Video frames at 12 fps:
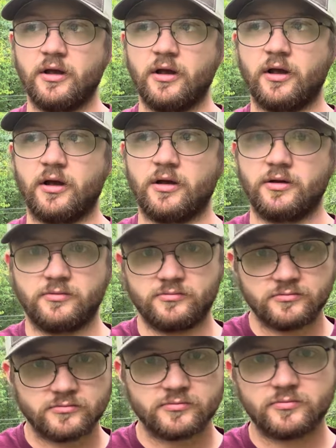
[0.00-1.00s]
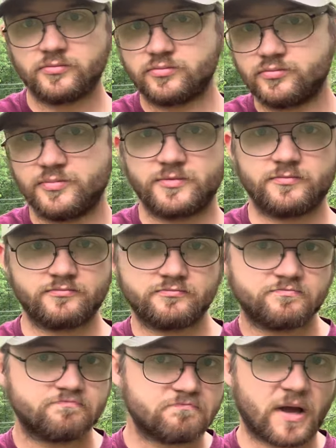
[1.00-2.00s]

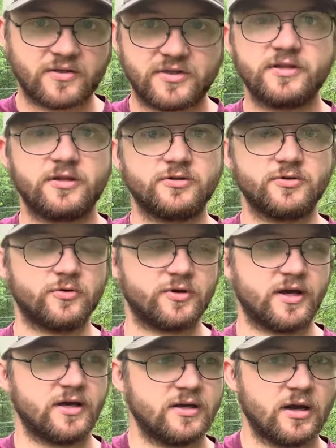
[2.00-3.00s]
I think they'll do okay.